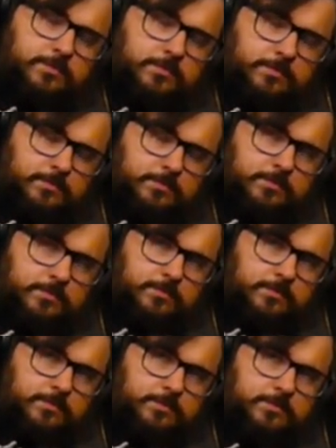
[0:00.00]

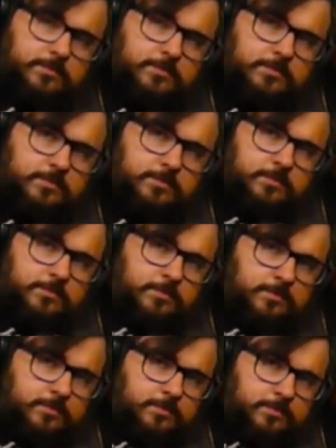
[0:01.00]

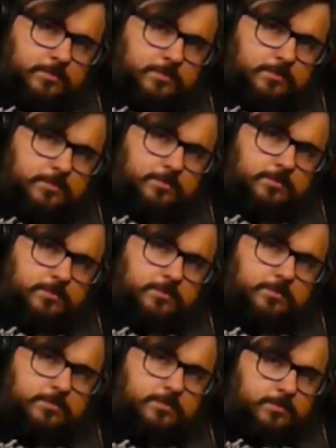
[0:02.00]

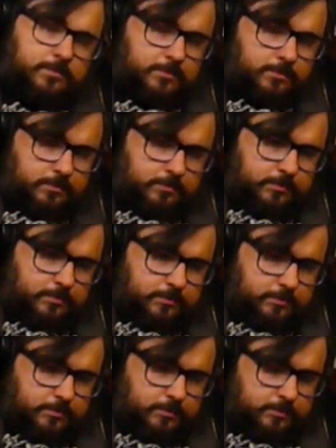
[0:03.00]

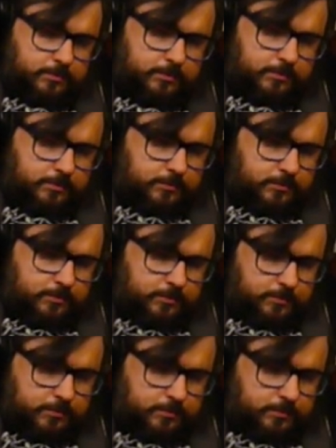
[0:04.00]

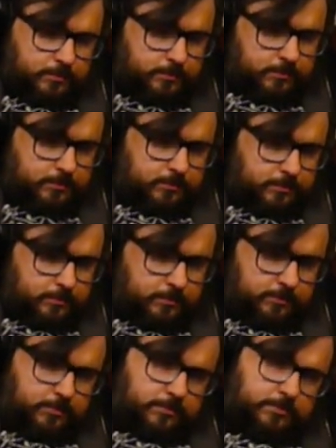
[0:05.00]

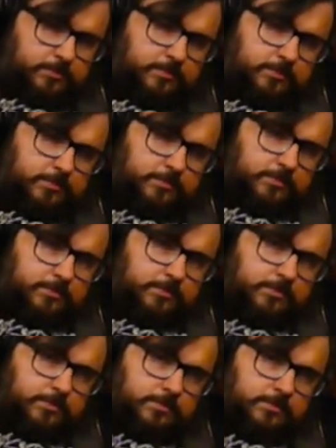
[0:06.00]

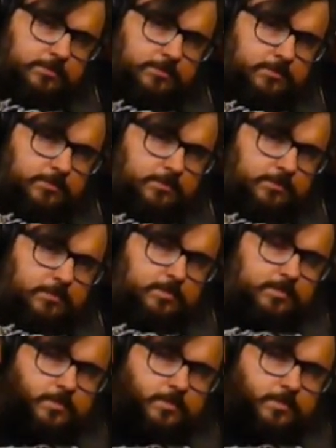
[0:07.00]
(not speaking)